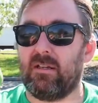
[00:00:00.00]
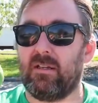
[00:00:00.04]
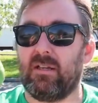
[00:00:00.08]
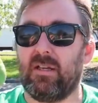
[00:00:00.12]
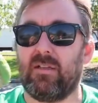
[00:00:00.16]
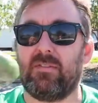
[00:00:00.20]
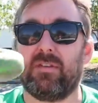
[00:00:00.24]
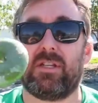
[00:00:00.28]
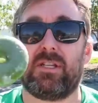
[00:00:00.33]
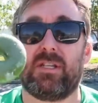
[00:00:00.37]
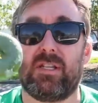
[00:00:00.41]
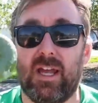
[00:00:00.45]

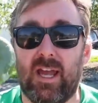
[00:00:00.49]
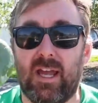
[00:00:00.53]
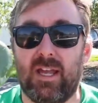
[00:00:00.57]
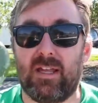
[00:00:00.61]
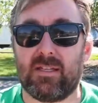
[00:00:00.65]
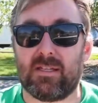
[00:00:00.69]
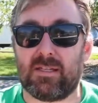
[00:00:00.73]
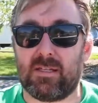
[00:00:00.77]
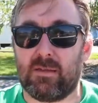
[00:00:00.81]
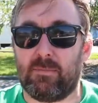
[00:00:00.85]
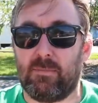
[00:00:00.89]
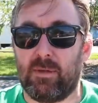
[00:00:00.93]
in the
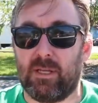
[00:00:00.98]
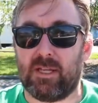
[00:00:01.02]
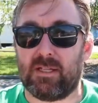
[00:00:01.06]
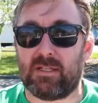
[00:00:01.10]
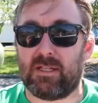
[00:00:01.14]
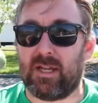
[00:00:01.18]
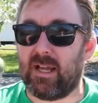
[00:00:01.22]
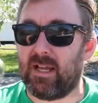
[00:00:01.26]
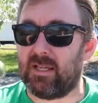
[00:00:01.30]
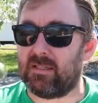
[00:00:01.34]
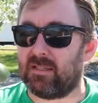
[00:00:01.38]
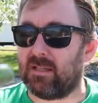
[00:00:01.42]
taste because
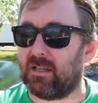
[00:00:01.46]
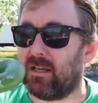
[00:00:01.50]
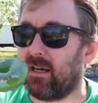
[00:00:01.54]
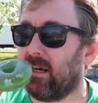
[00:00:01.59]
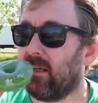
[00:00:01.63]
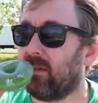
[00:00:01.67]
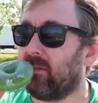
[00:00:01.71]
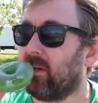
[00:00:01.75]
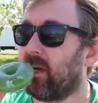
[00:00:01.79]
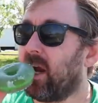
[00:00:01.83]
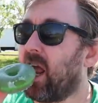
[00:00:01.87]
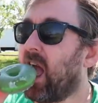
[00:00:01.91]
it has the
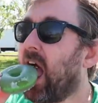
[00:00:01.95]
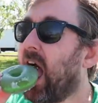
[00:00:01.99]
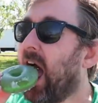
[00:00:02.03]
coloring.